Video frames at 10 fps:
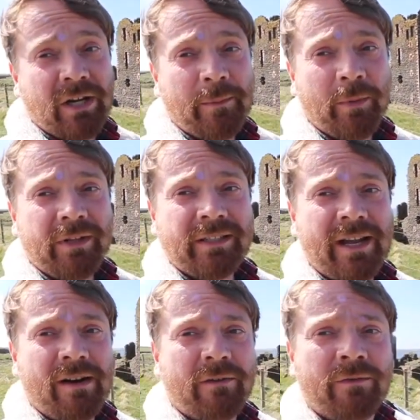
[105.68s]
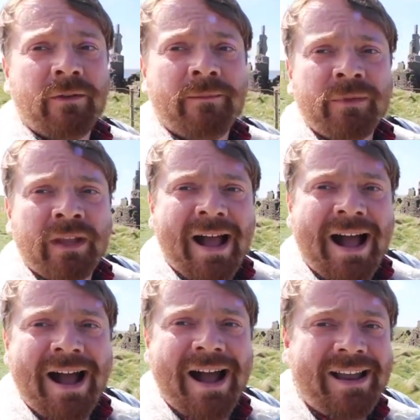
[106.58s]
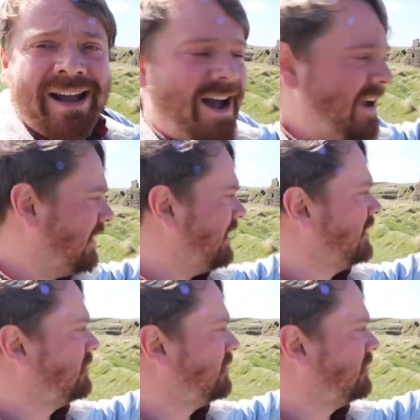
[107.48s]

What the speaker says: up on this kind of high island